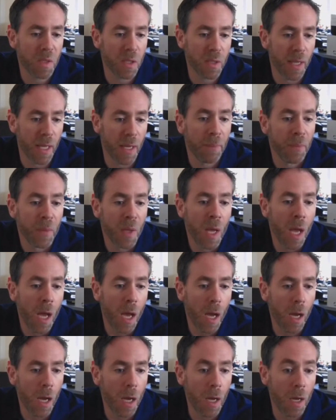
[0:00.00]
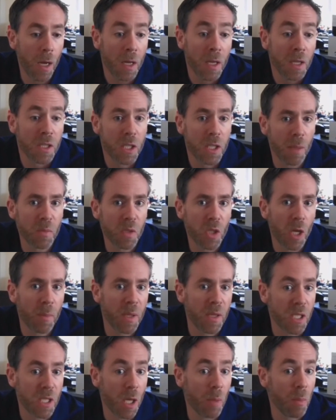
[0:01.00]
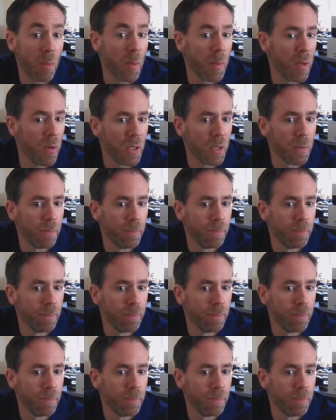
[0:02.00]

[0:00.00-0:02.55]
to that sometime in the summer period.